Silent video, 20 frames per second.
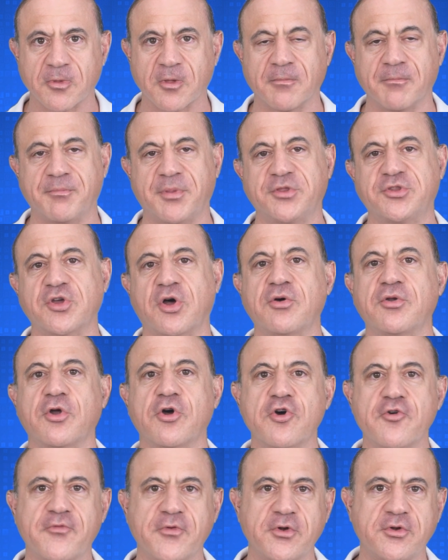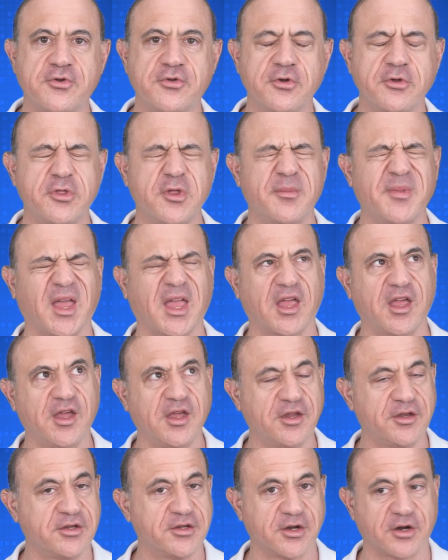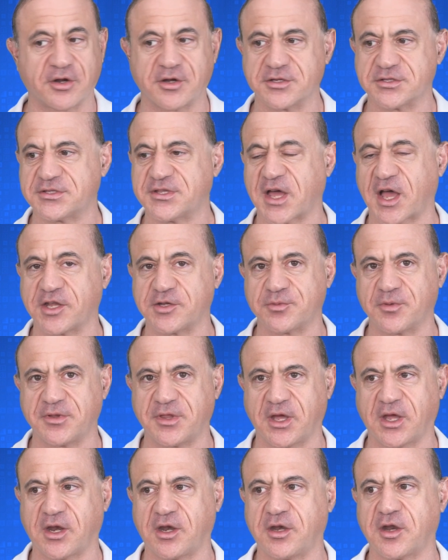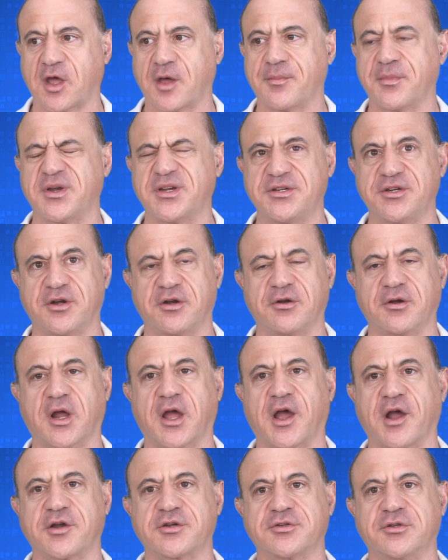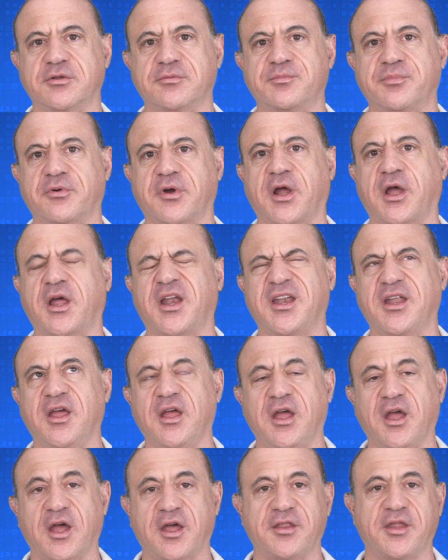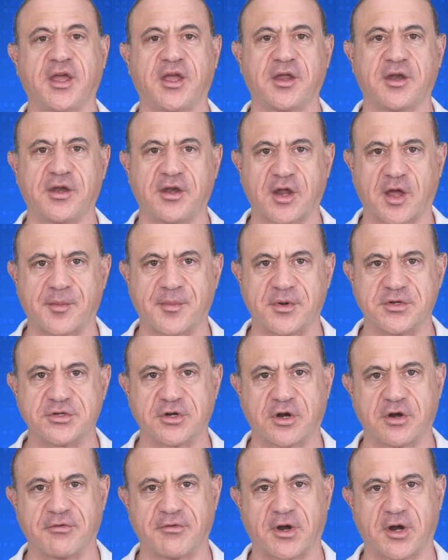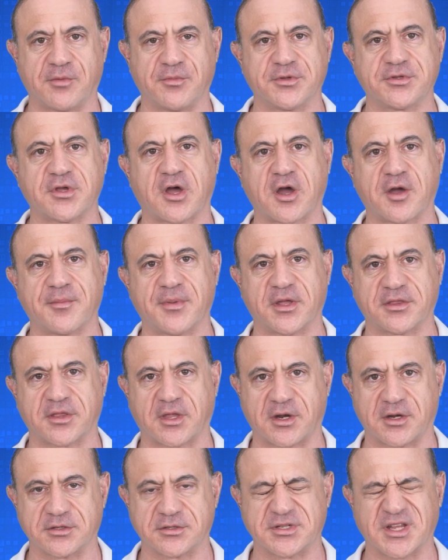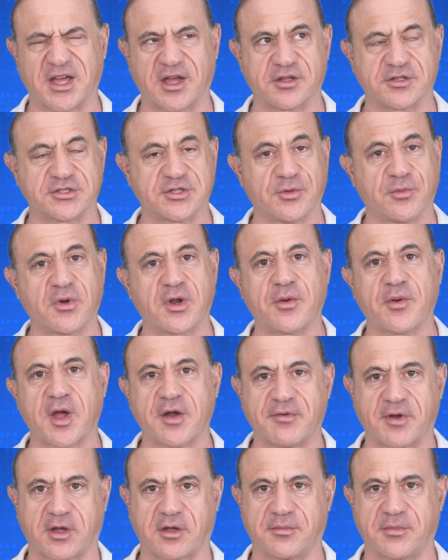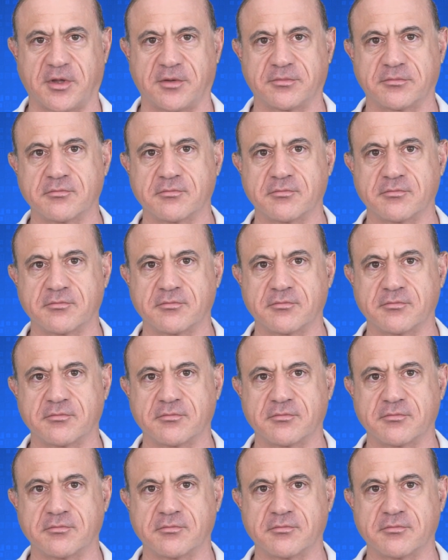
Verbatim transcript: But don't overdo them easier because that's where they can damage your actual brand and they can damage your career. And we'll talk about that in a second. So, what do I recommend?